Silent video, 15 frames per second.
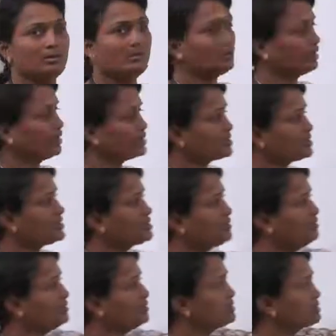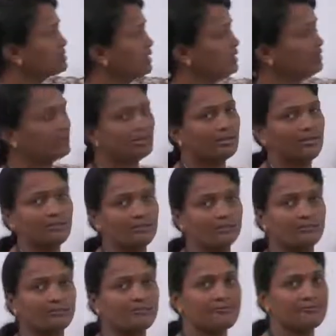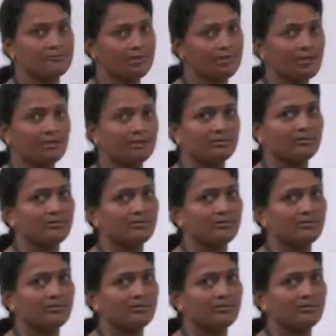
locations in the stack, they are filled.